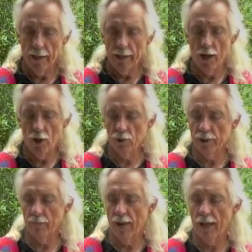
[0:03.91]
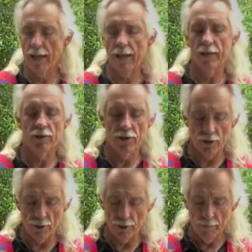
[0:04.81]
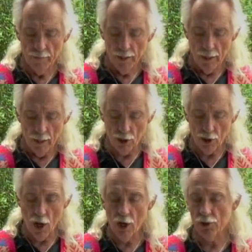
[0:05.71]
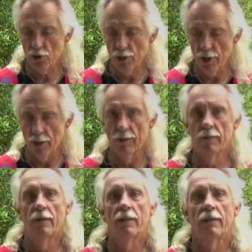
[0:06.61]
and I hold in my hand here a conch shell